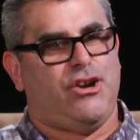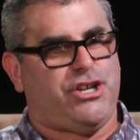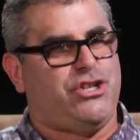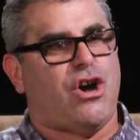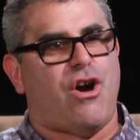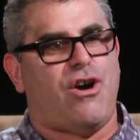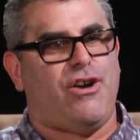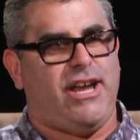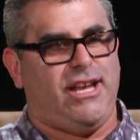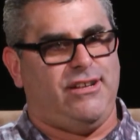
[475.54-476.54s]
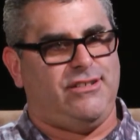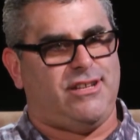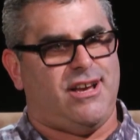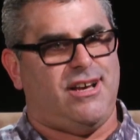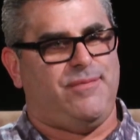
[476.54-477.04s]
air guitar and
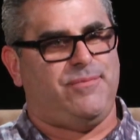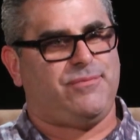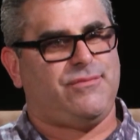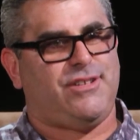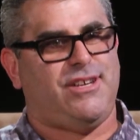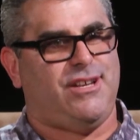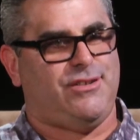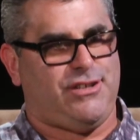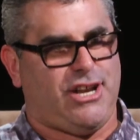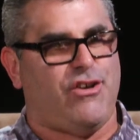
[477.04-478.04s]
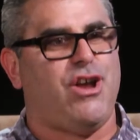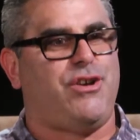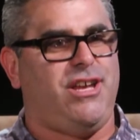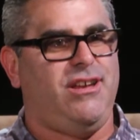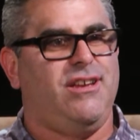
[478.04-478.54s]

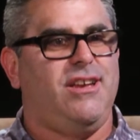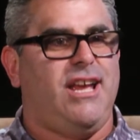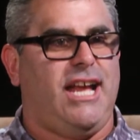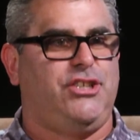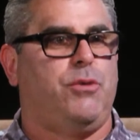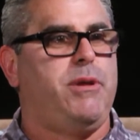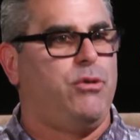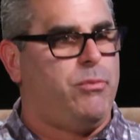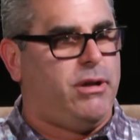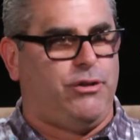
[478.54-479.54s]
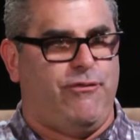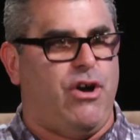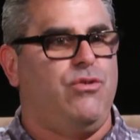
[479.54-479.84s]
karaoke, and so people will be able to